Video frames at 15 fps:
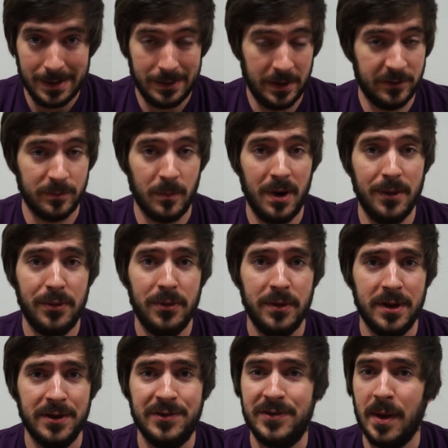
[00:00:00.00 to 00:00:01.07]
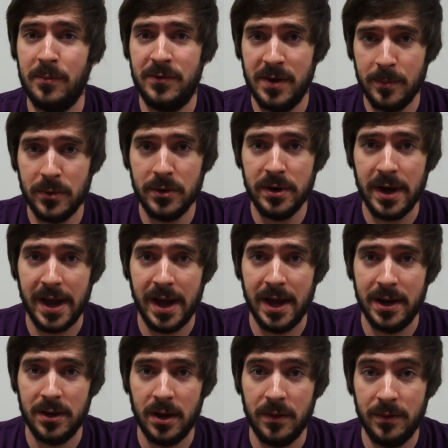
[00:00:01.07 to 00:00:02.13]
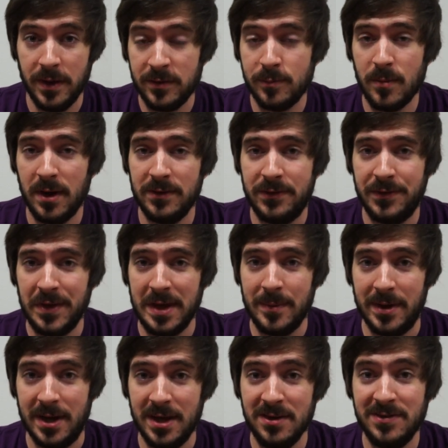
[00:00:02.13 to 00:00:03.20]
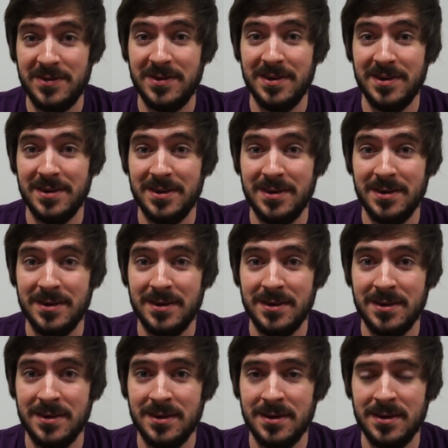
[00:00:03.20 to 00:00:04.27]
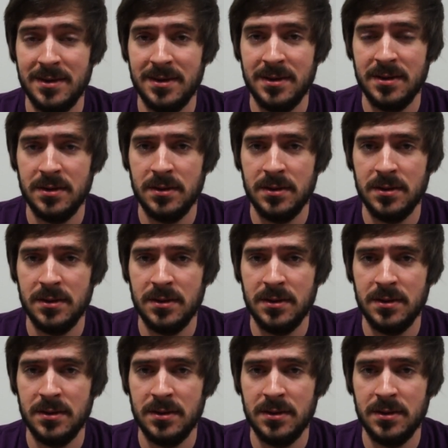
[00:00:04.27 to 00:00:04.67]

This month is September and this month's theme is... Galactic!